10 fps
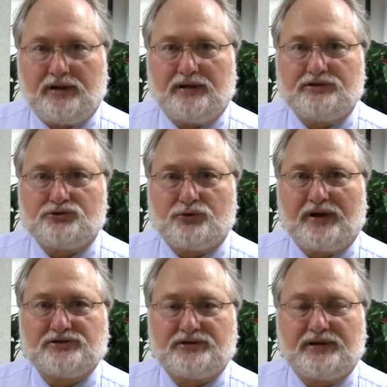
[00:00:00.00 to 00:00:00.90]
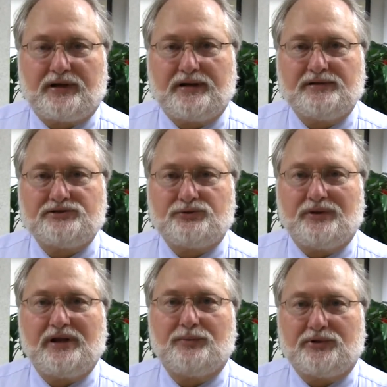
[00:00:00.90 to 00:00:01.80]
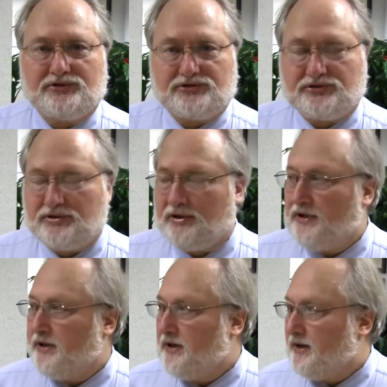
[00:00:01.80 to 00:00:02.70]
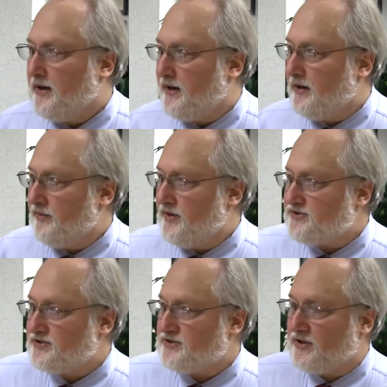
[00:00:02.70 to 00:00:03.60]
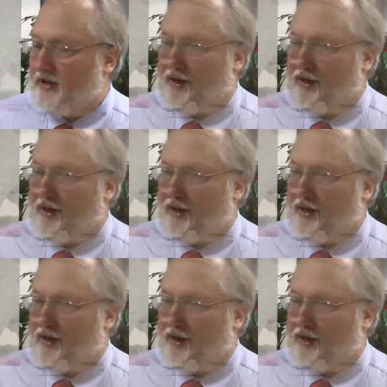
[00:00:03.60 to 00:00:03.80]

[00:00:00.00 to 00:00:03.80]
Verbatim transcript: and translated into an image. This is our